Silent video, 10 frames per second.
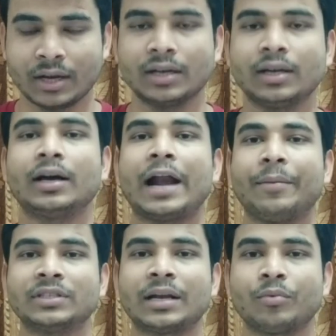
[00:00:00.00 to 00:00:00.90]
uh,
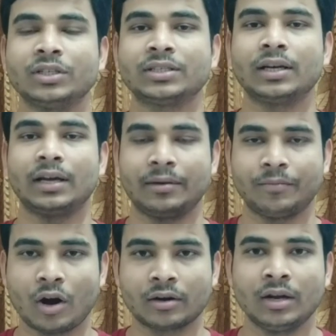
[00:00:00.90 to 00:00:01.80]
admission position uh,
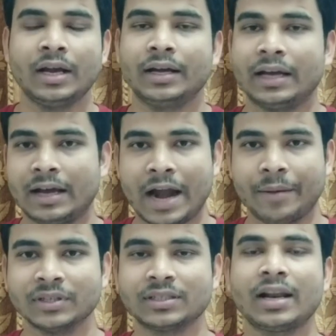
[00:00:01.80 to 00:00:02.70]
for uh,
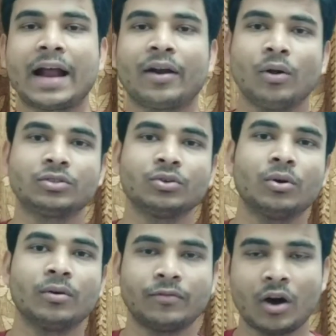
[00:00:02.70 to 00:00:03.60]
admission, and also
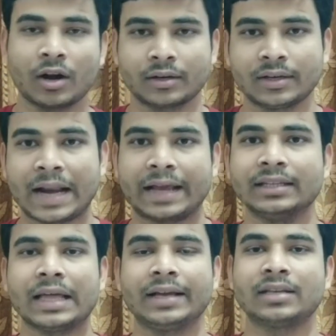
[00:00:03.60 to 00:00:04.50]
for
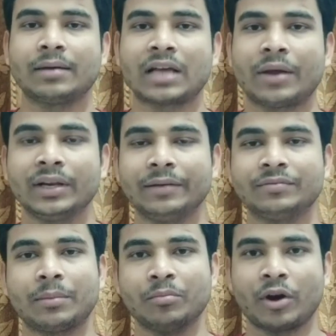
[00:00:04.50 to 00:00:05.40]
cracking the exams. I will
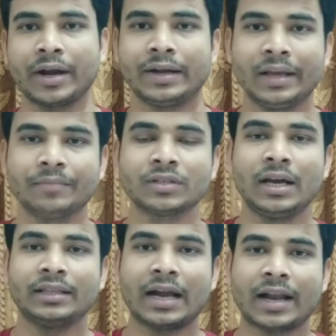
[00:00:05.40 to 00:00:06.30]
give some important tips
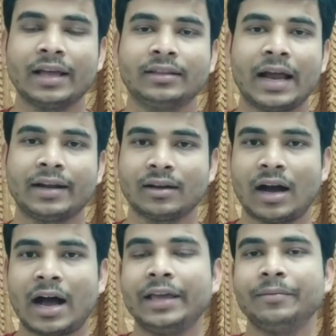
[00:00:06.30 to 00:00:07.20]
that I that
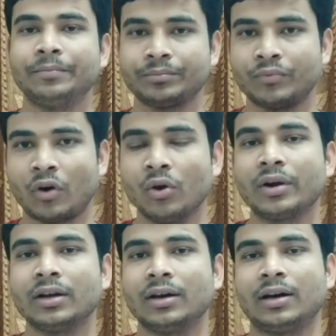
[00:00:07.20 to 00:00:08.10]
I
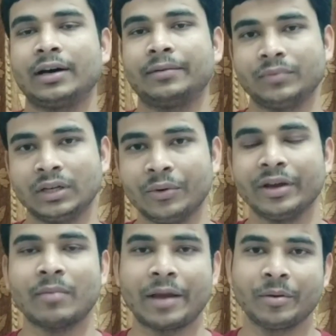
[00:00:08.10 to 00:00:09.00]
followed uh,
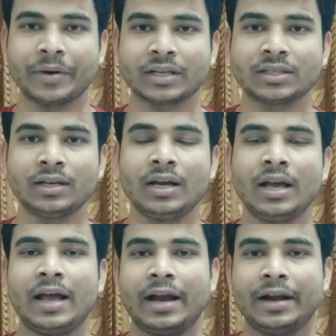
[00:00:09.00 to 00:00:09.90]
during my preparation,
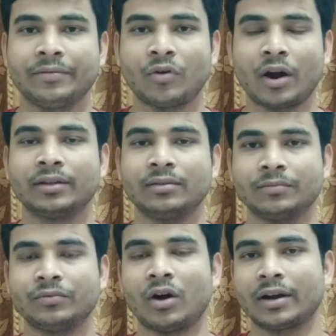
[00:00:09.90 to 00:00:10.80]
and for
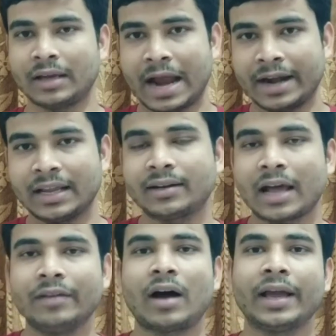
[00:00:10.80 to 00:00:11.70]
for at that
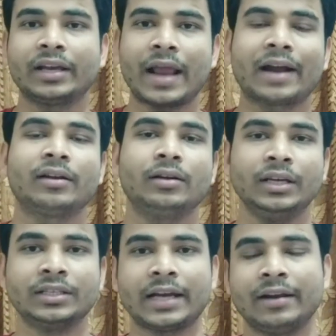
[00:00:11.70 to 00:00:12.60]
time I cracked
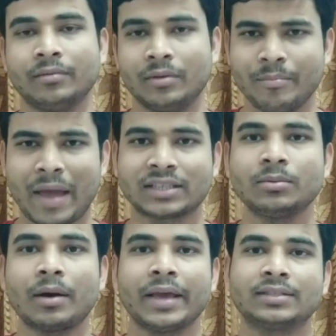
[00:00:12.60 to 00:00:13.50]
each and
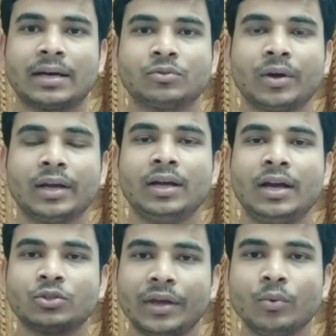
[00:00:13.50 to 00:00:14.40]
maximum exams. Okay,
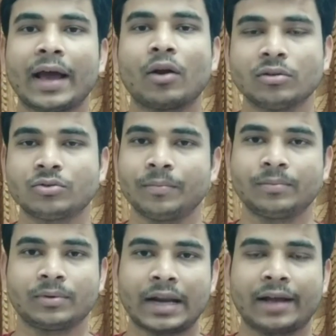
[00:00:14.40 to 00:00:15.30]
so you can also
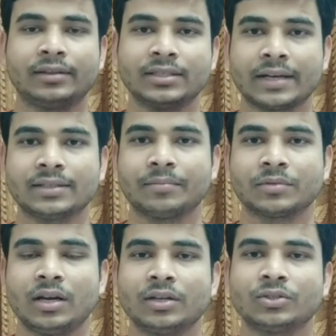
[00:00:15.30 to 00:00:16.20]
crack these
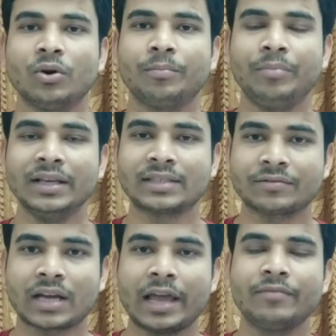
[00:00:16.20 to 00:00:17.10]
exams. So please
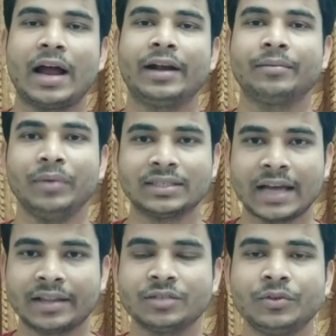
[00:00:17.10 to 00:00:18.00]
subscribe and please
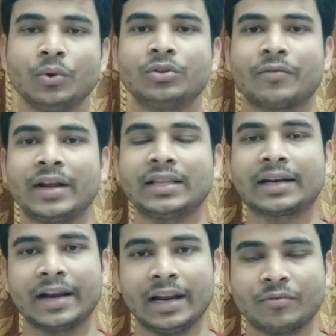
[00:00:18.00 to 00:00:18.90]
share this video with your friend.
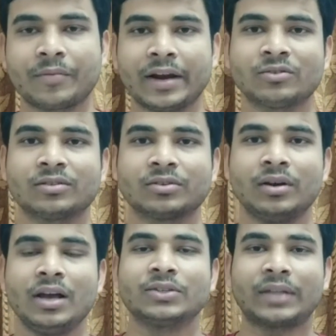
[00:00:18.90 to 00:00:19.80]
That can help your friends also.
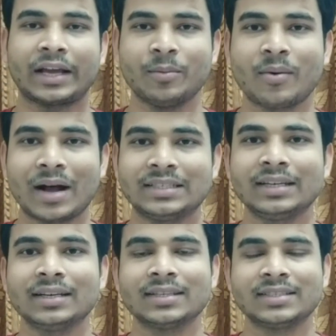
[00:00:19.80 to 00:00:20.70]
So thank you for
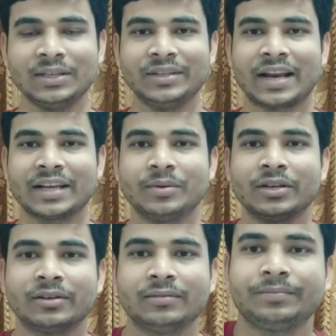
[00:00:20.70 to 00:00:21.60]
watching. See you in the next video.